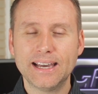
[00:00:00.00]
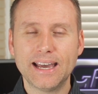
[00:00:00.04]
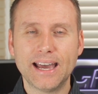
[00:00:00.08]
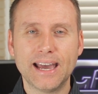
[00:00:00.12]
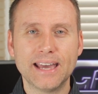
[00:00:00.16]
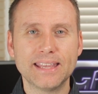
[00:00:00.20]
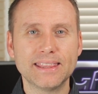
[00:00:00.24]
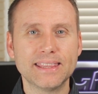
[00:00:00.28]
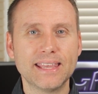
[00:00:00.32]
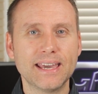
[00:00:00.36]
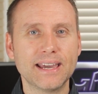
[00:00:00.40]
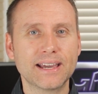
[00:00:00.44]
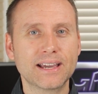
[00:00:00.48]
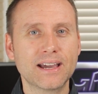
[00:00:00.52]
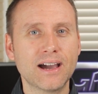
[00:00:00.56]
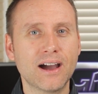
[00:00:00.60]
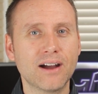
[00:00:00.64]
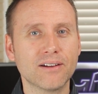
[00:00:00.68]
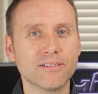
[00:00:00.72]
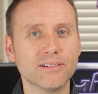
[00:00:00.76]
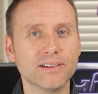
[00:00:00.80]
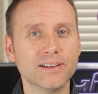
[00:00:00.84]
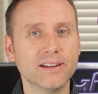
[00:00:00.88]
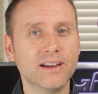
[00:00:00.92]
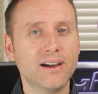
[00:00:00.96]
and their
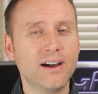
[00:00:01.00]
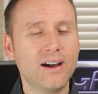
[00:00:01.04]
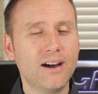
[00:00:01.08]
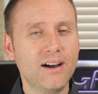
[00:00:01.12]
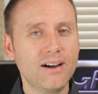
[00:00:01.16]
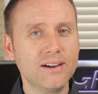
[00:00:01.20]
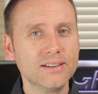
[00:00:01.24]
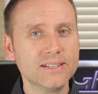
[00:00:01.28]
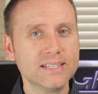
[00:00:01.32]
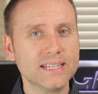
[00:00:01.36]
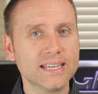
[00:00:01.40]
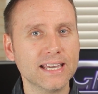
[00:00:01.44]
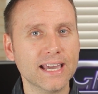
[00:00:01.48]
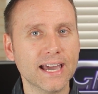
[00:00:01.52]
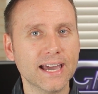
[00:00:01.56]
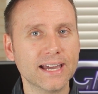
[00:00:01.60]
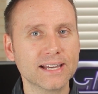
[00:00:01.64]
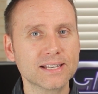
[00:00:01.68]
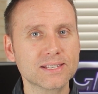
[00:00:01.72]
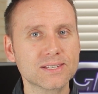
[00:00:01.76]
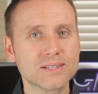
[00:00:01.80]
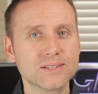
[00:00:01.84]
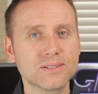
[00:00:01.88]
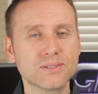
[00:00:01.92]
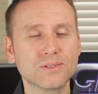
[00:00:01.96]
current
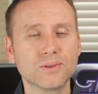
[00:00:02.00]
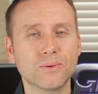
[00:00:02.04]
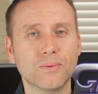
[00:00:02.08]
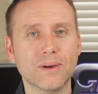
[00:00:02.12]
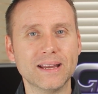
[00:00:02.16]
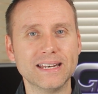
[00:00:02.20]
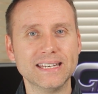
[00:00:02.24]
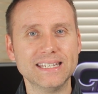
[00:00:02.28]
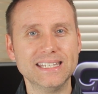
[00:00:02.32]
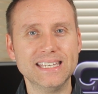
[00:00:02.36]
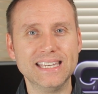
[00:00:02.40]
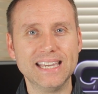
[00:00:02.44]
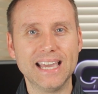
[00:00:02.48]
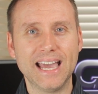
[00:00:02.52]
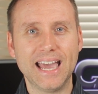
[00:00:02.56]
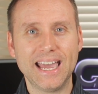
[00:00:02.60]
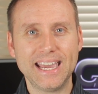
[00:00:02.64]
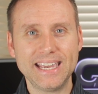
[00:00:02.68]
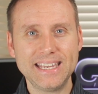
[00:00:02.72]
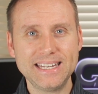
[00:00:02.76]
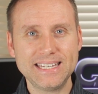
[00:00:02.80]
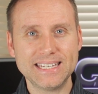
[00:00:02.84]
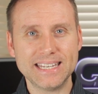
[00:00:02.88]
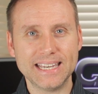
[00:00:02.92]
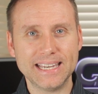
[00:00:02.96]
RTX
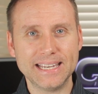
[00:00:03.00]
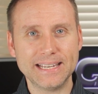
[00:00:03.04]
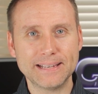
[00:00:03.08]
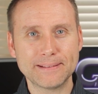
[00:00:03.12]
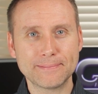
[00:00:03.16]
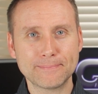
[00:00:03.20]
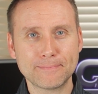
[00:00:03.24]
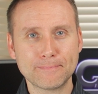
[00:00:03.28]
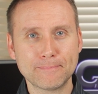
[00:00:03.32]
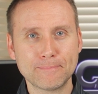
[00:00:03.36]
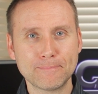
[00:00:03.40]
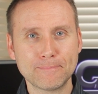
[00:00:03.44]
2080.